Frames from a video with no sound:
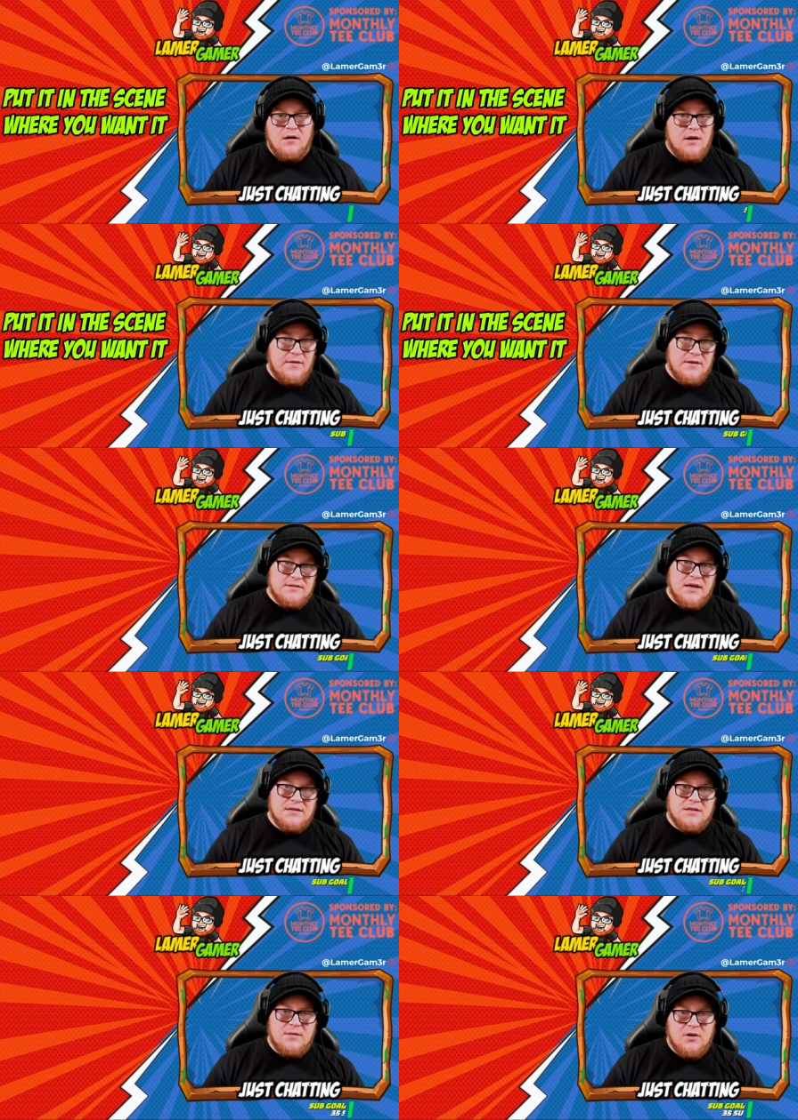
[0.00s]
In this
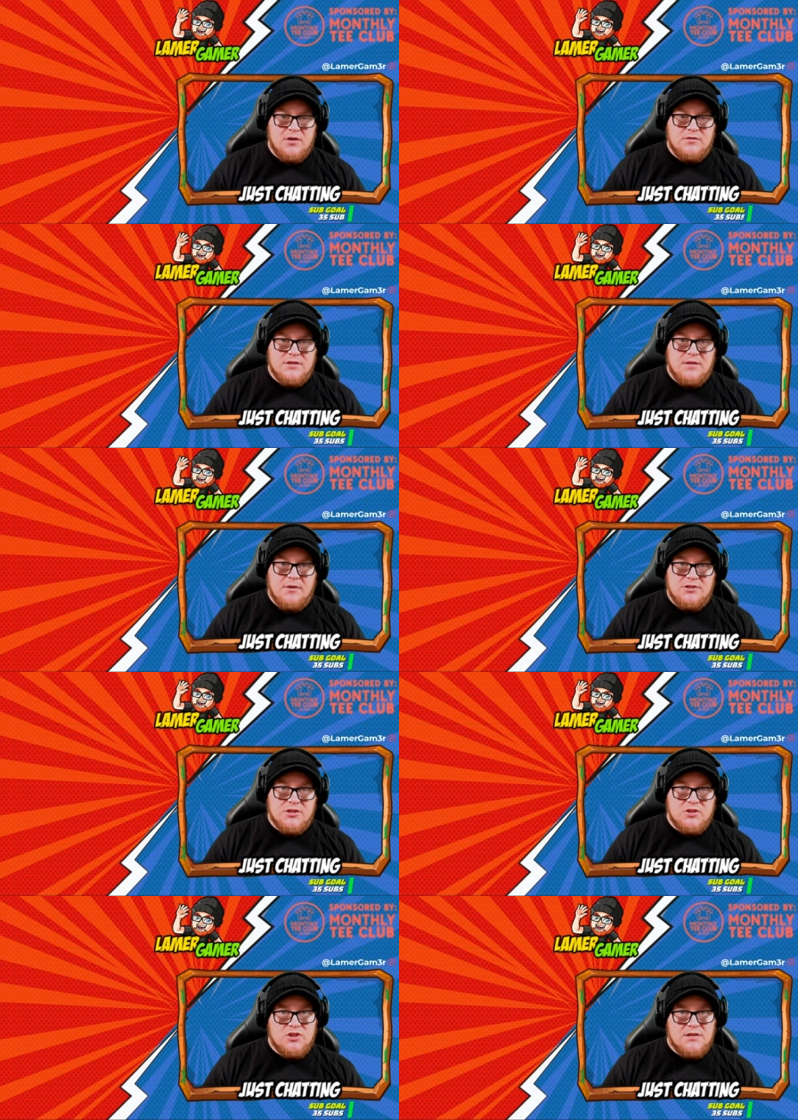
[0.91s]
case, I'm going to use it in my
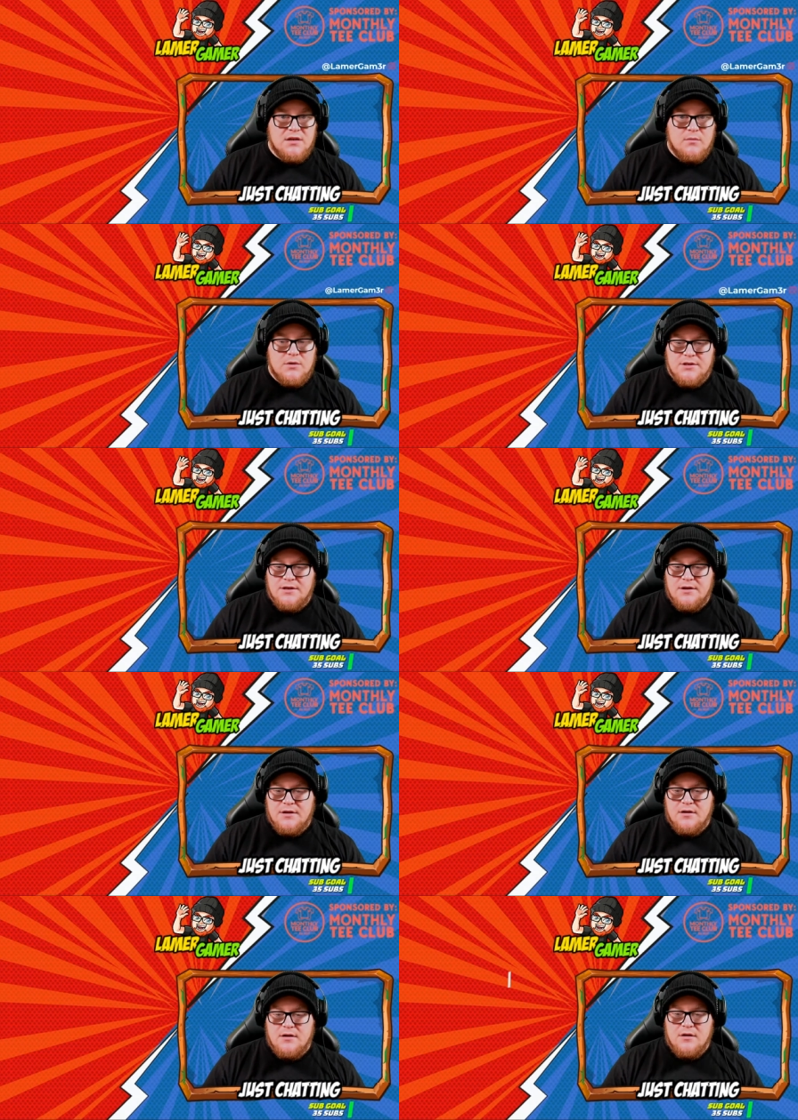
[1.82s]
Just Chatting widget.
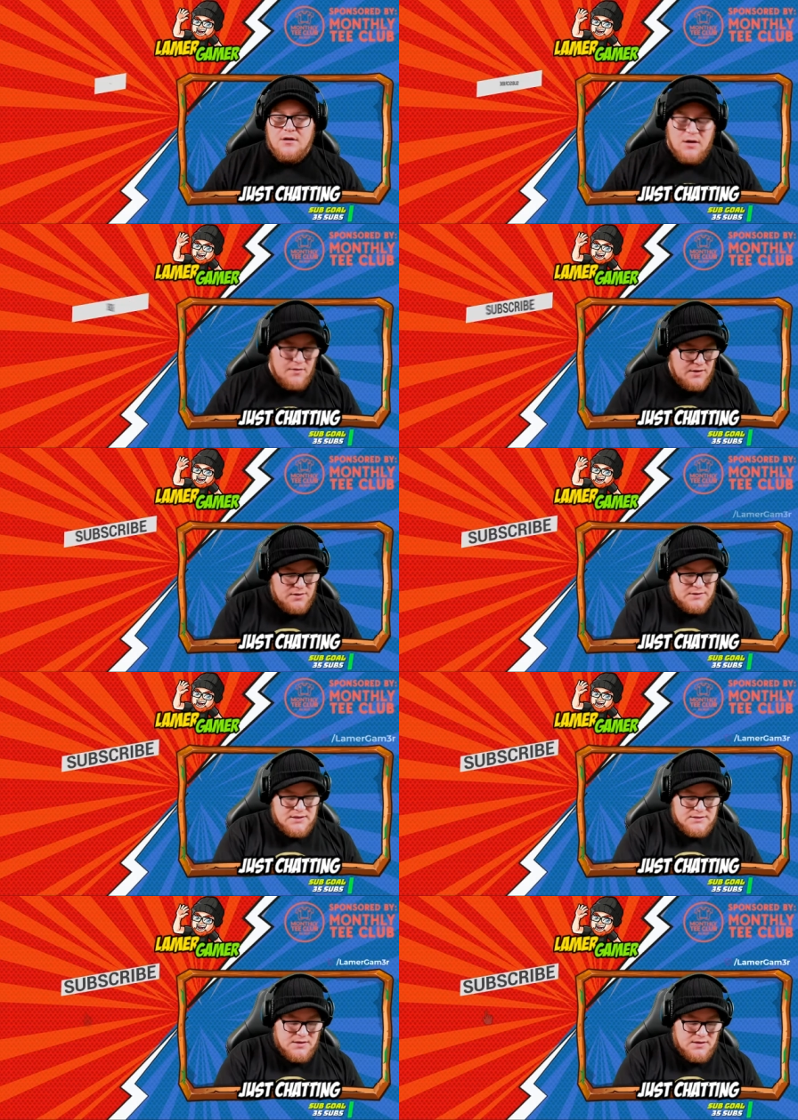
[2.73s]
And then you
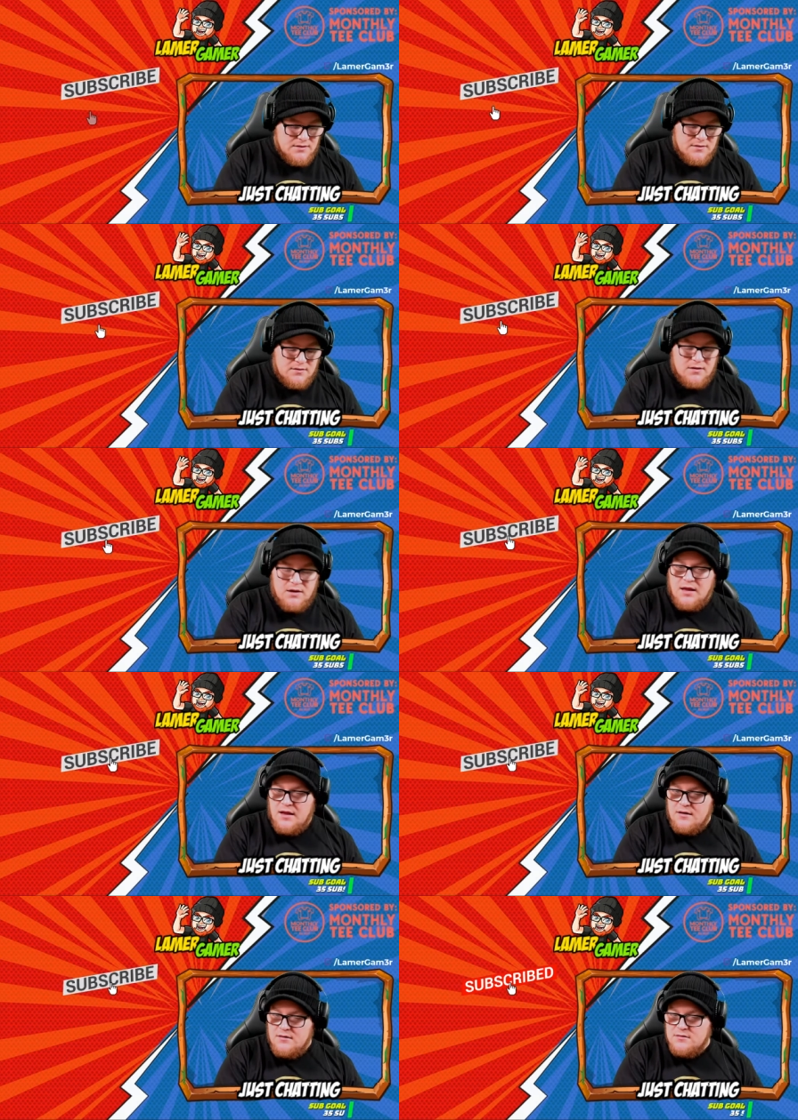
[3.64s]
test it
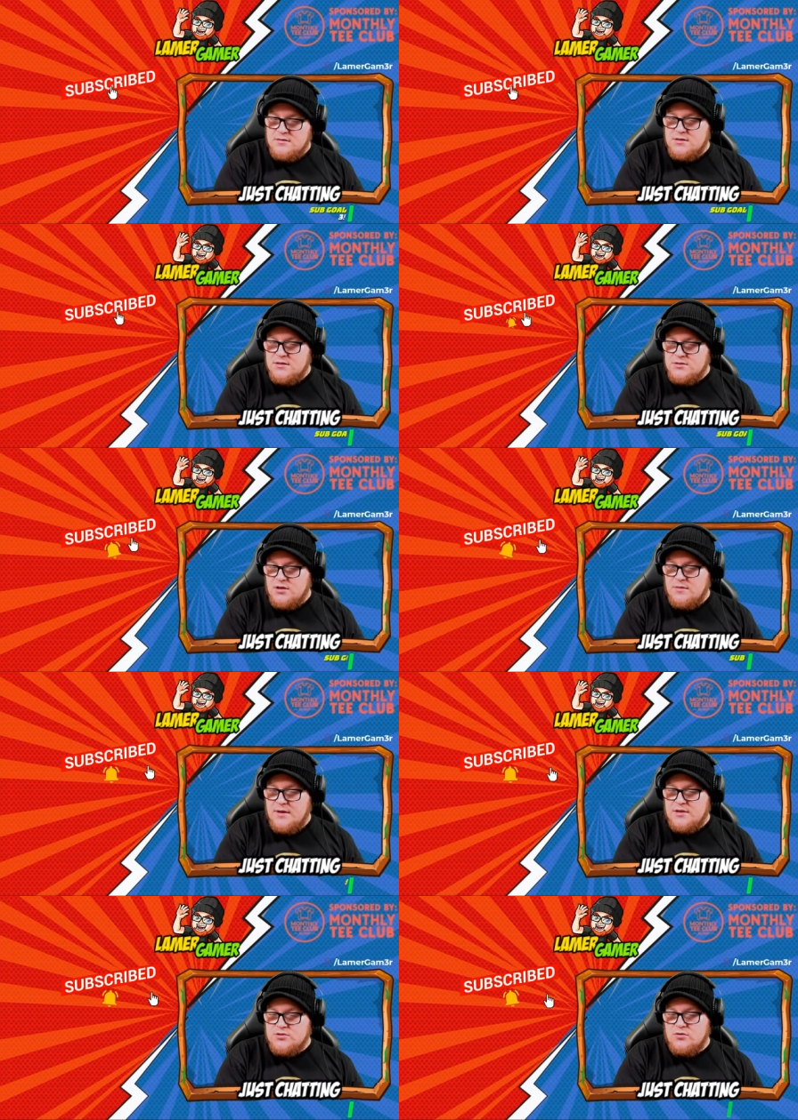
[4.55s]
again so you
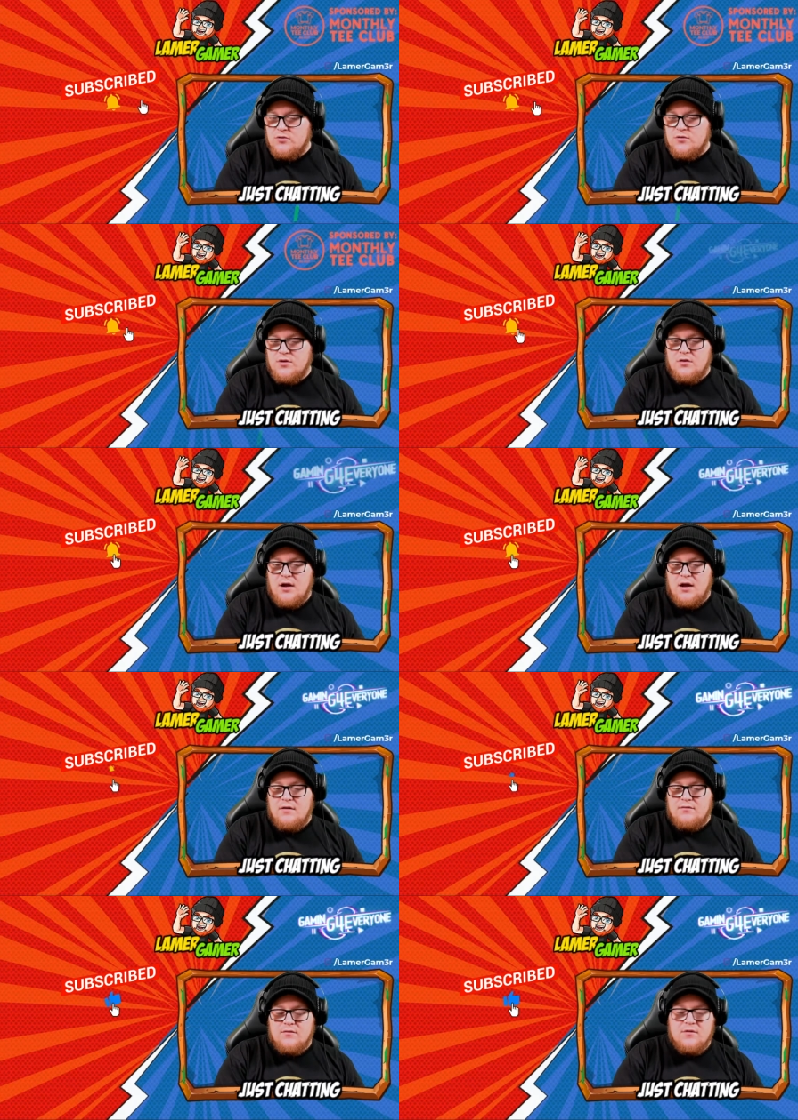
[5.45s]
make sure that you
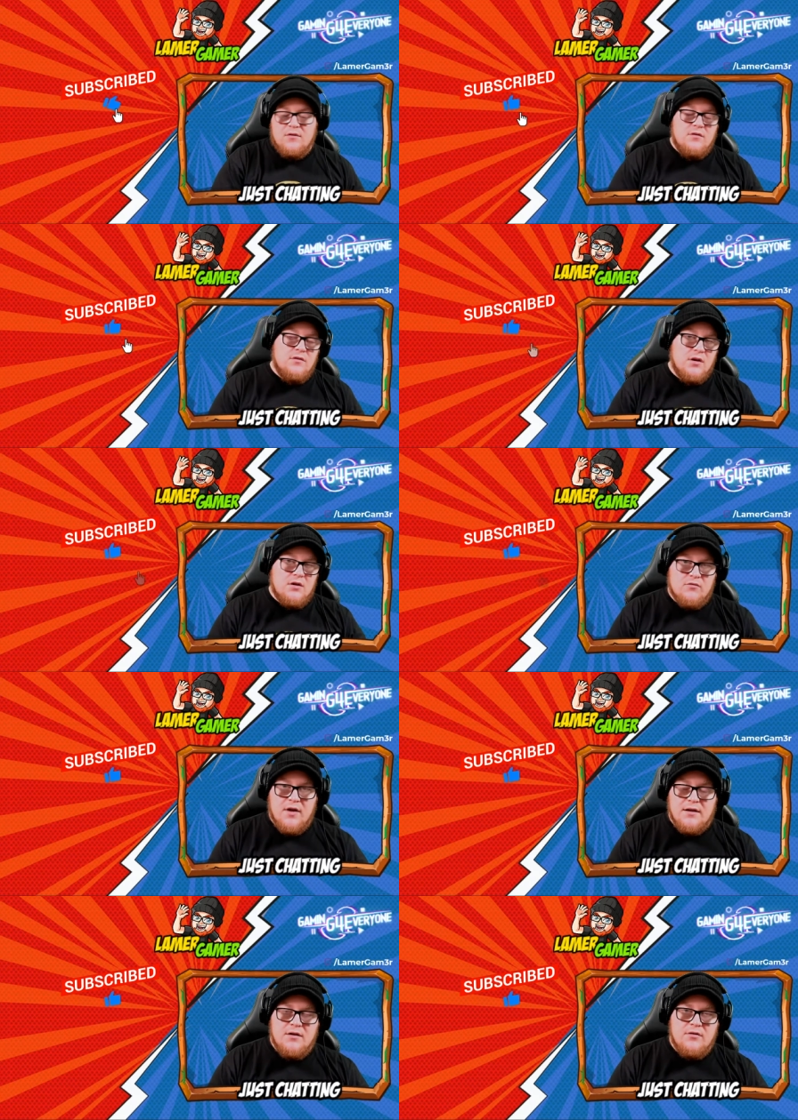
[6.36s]
have the
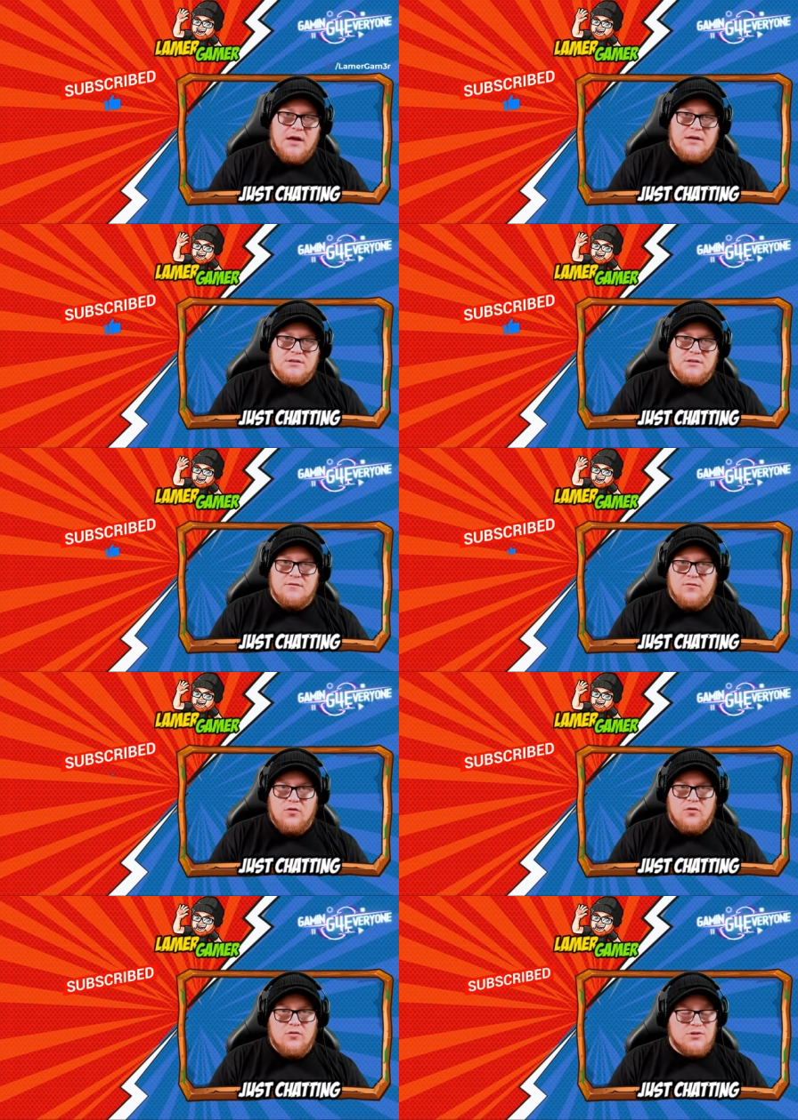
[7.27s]
correct location
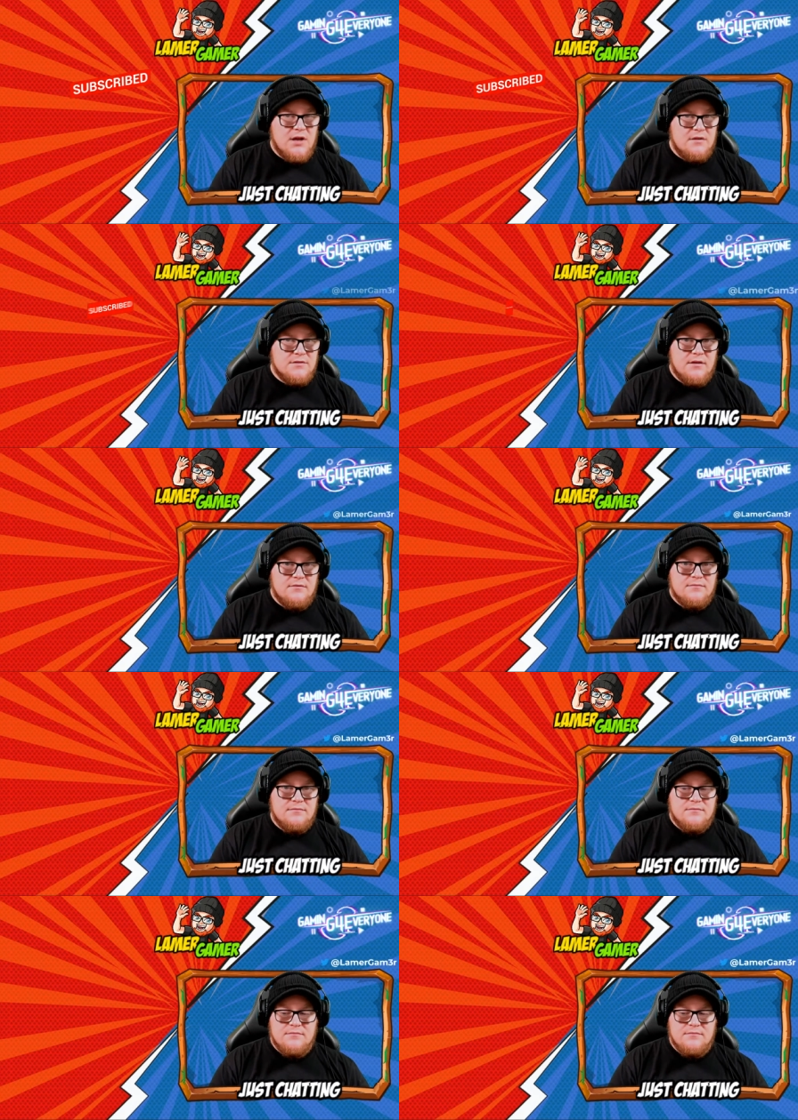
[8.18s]
for your shout out.